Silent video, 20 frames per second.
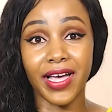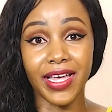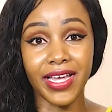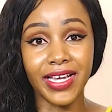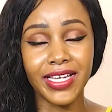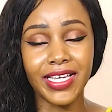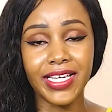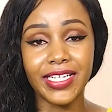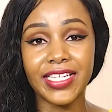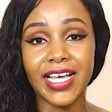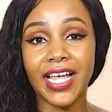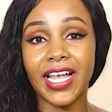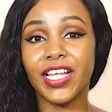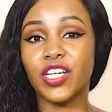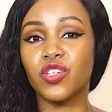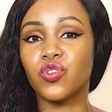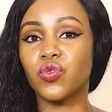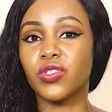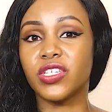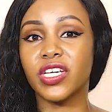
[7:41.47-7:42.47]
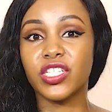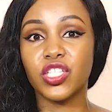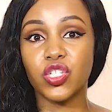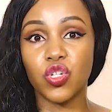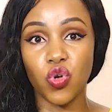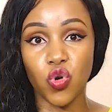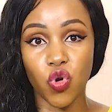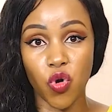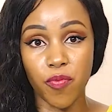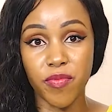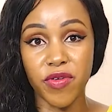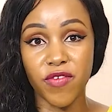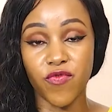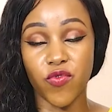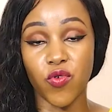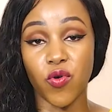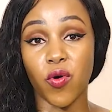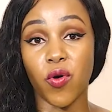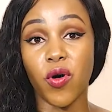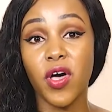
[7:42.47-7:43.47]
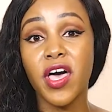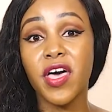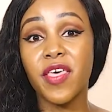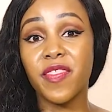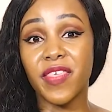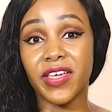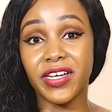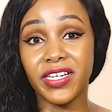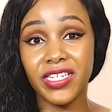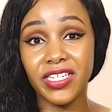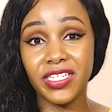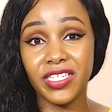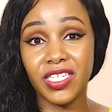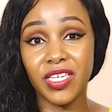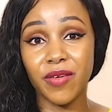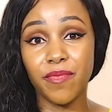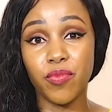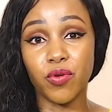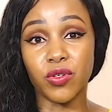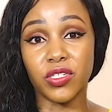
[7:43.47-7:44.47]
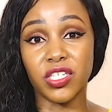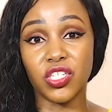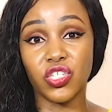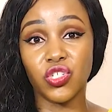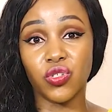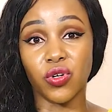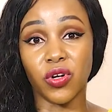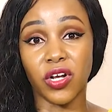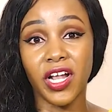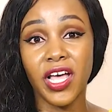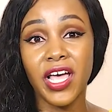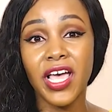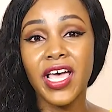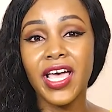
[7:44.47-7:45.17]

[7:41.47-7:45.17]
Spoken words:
in Kitale to just lobby for the DG position.